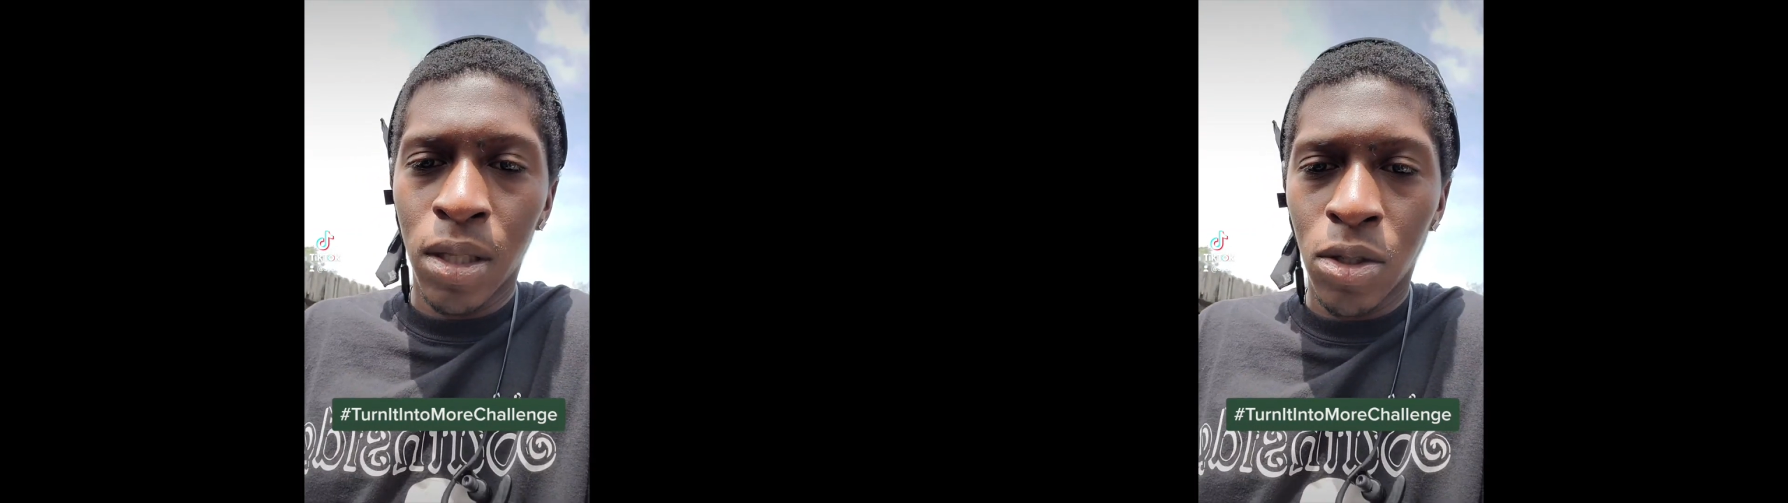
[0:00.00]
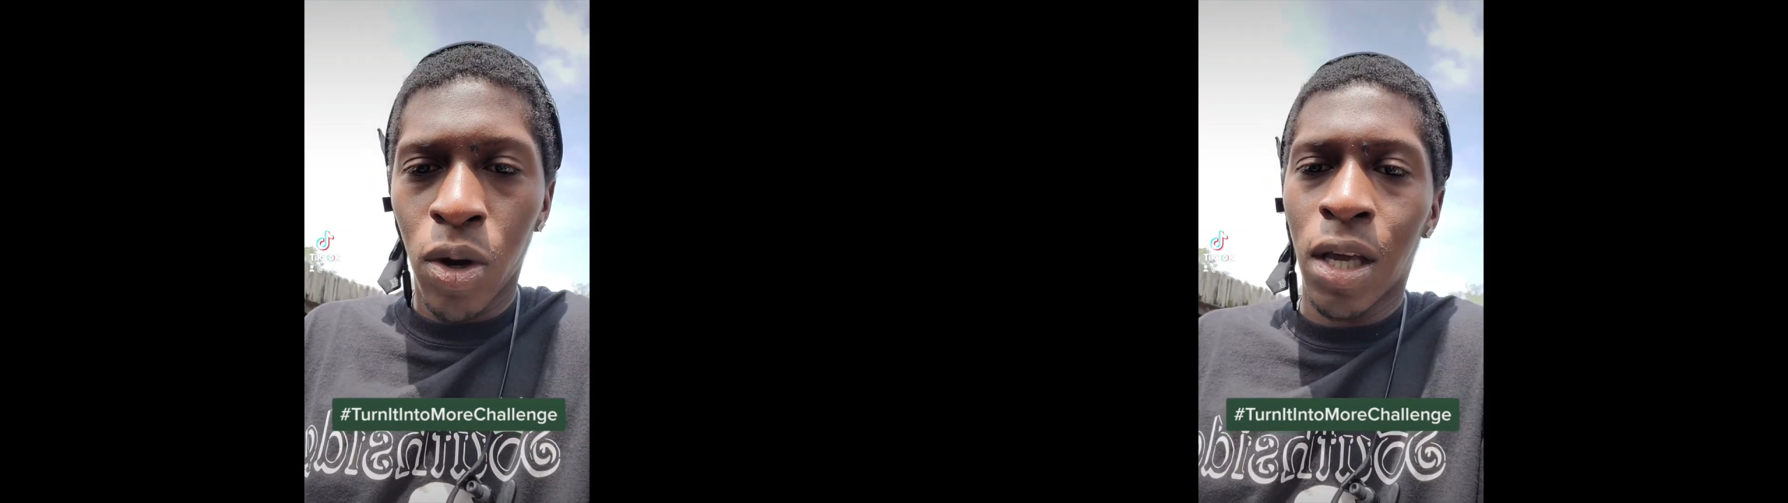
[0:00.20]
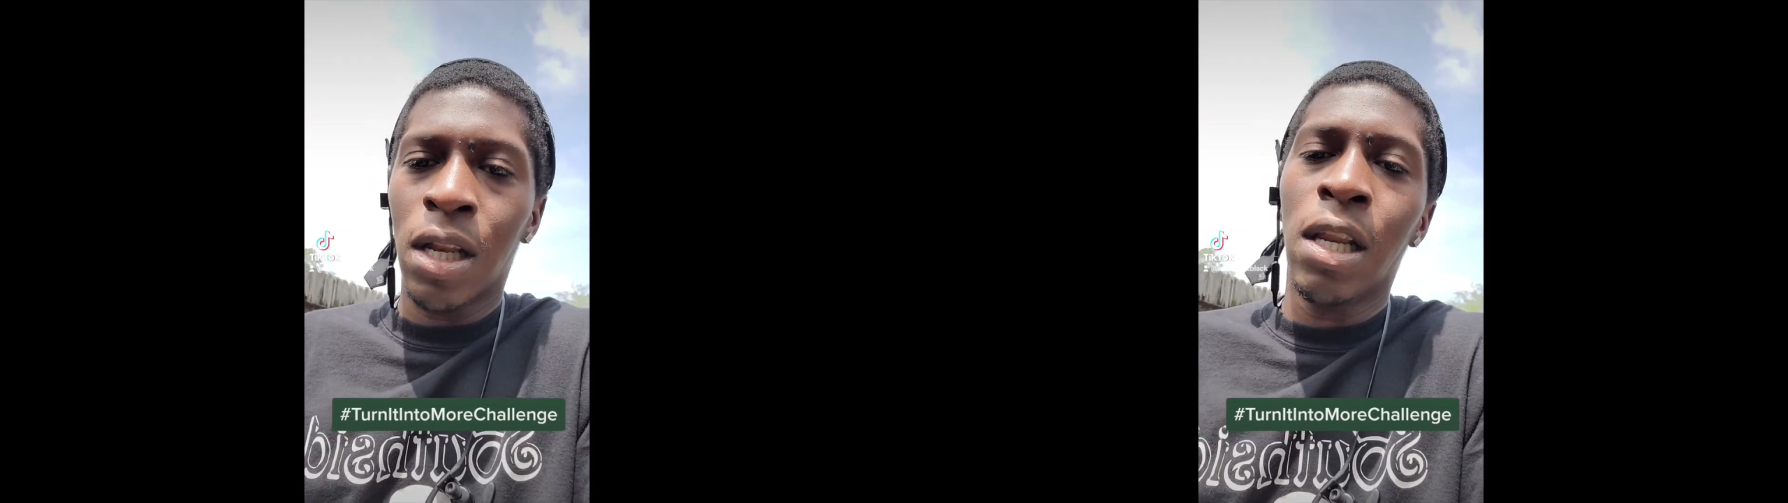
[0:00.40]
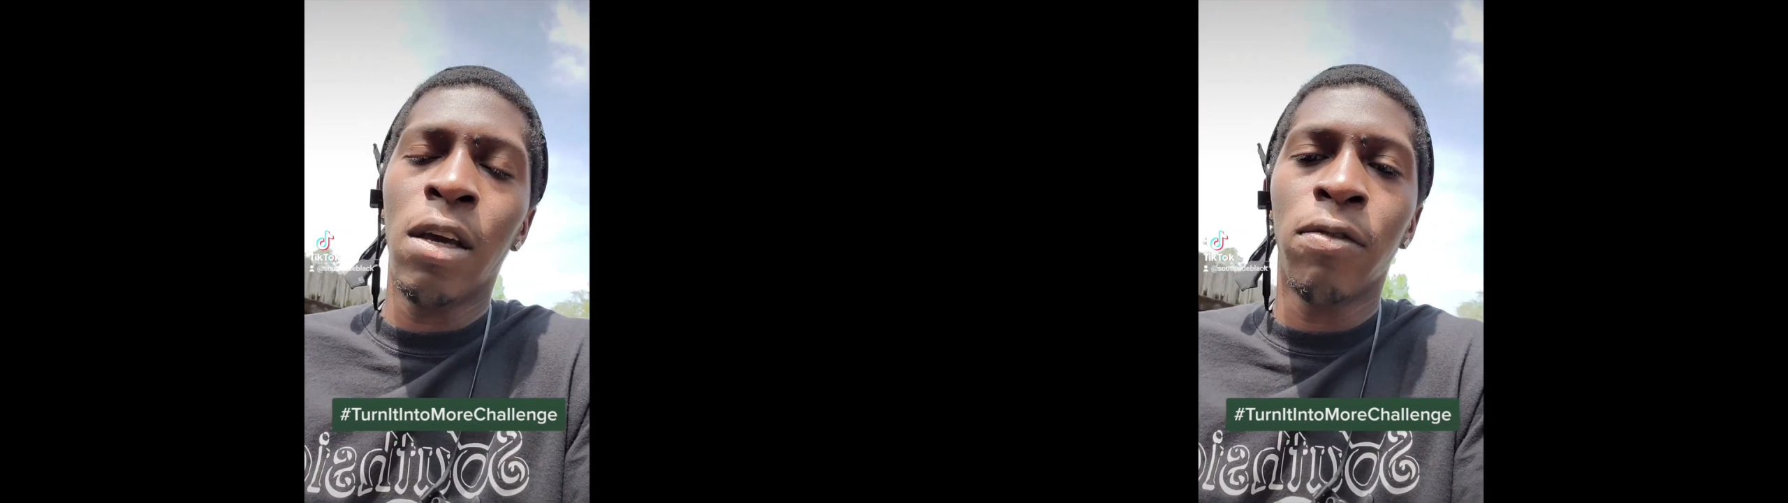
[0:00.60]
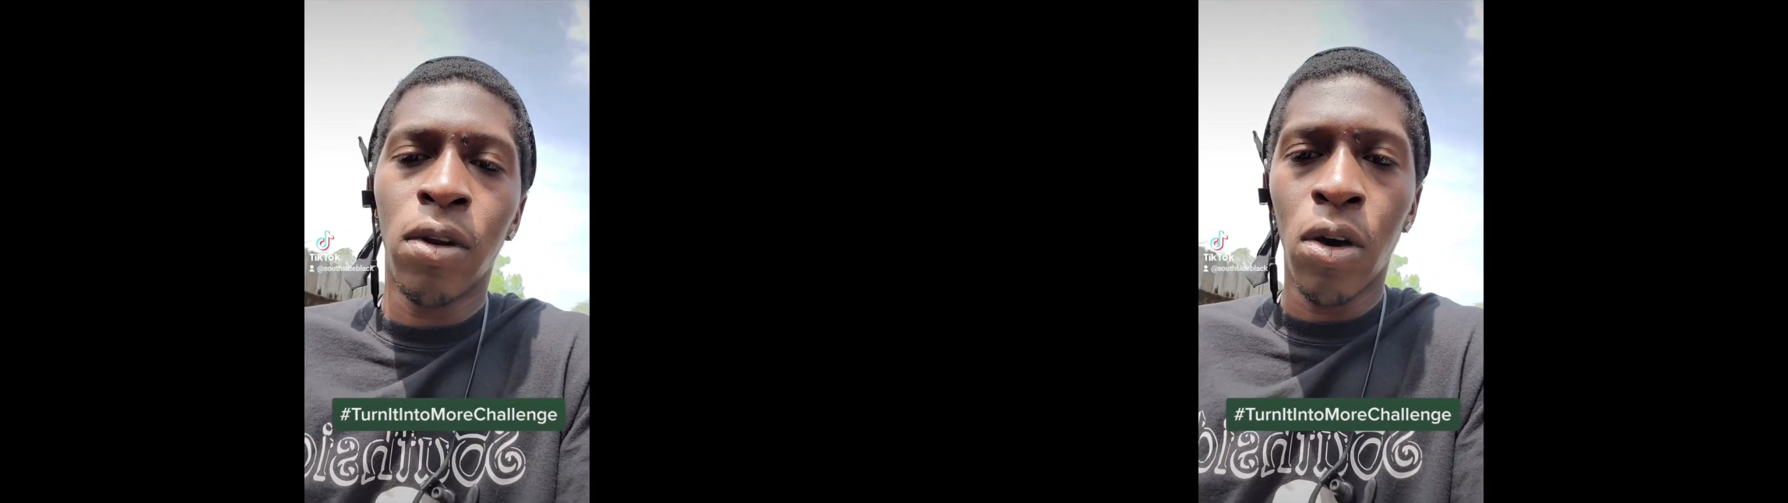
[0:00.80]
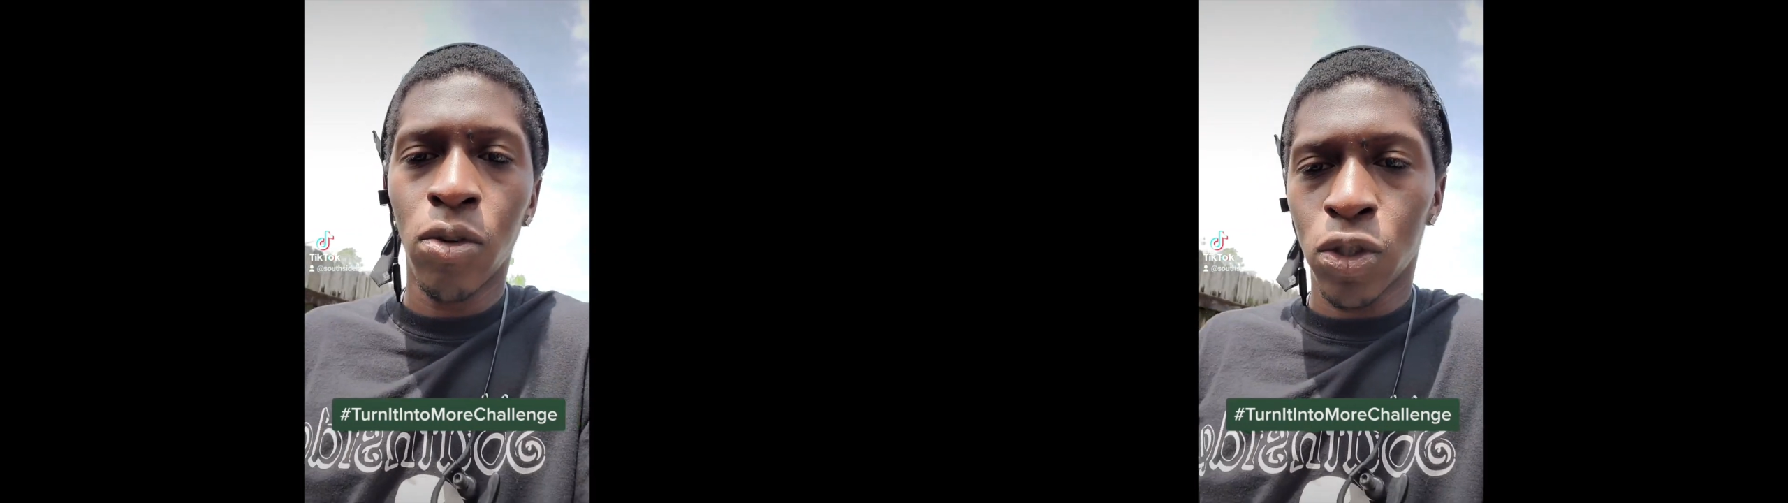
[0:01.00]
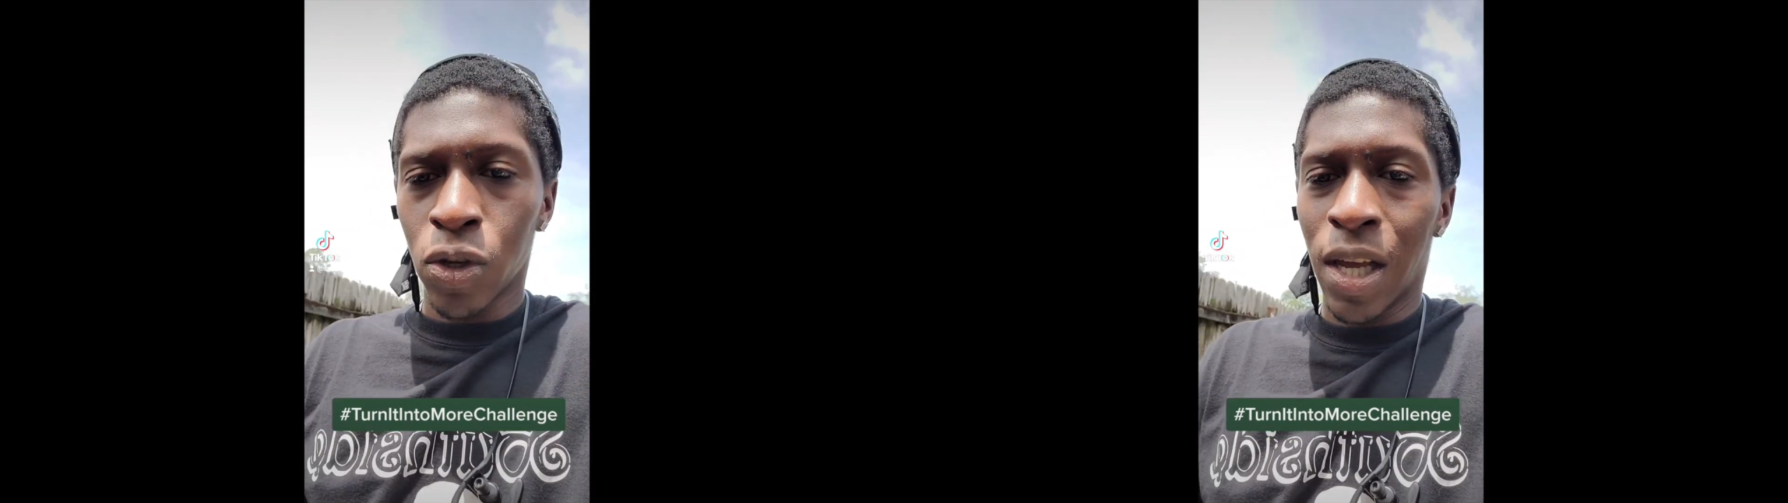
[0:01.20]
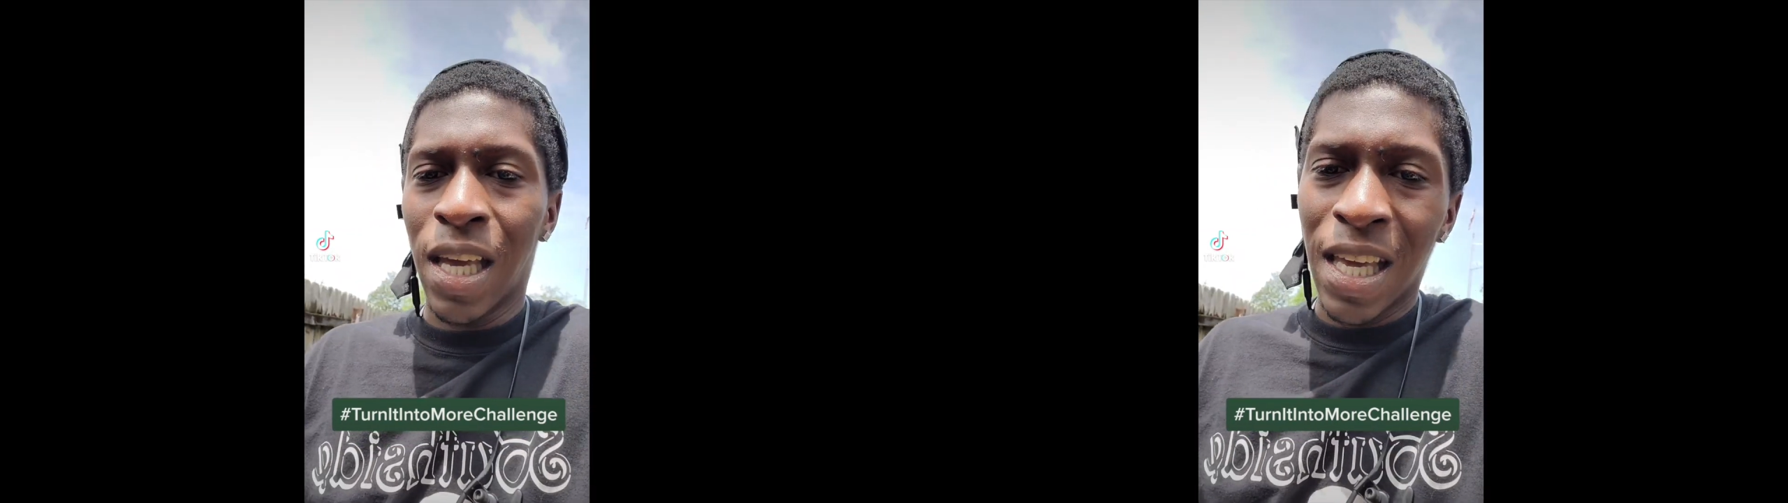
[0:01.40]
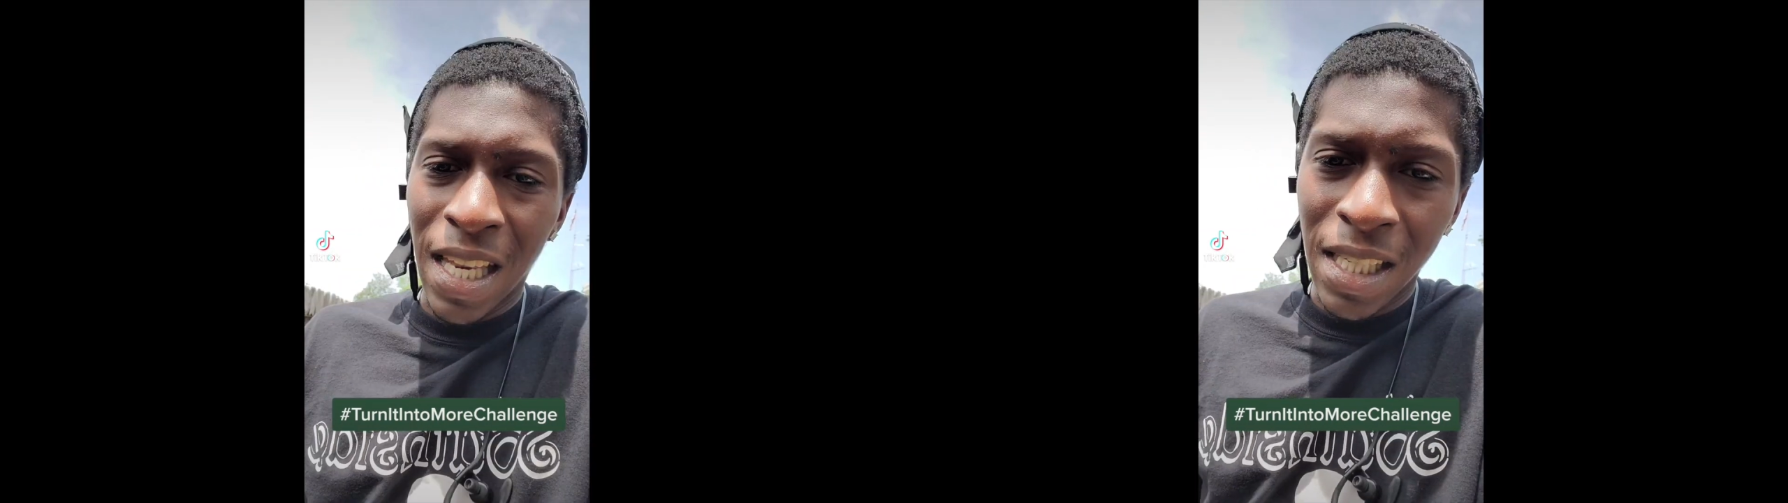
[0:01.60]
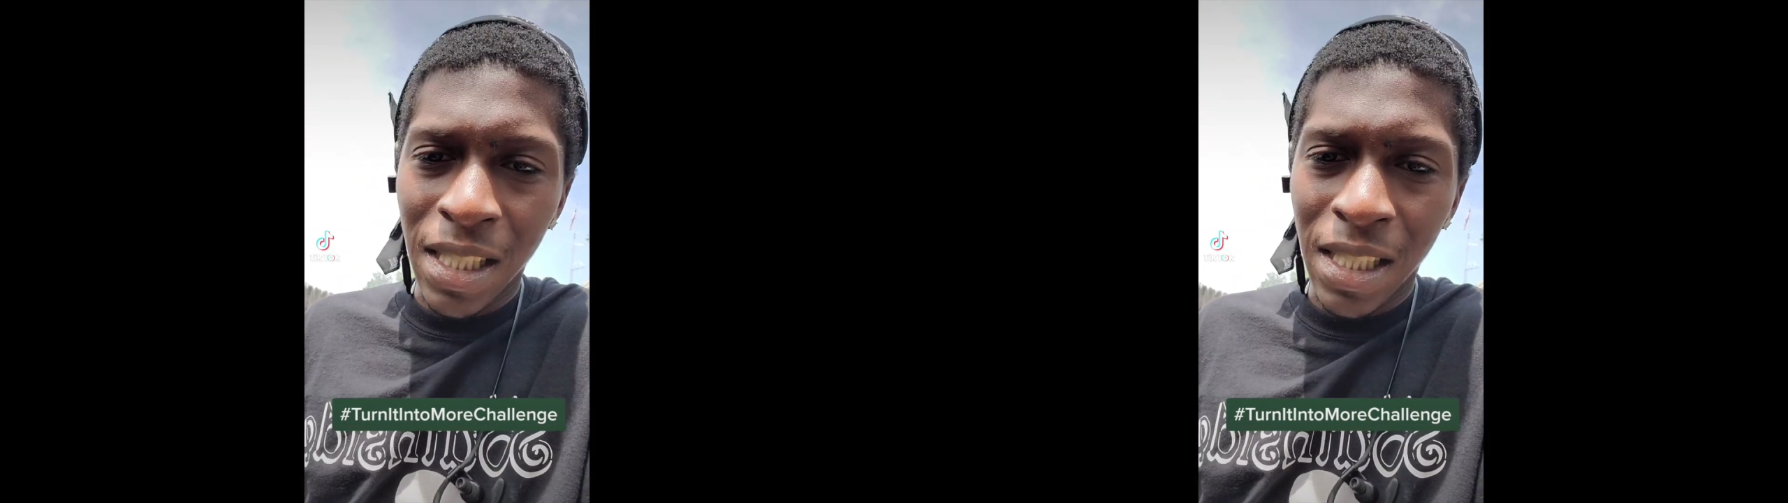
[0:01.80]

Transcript: so they can live longer, so they can get in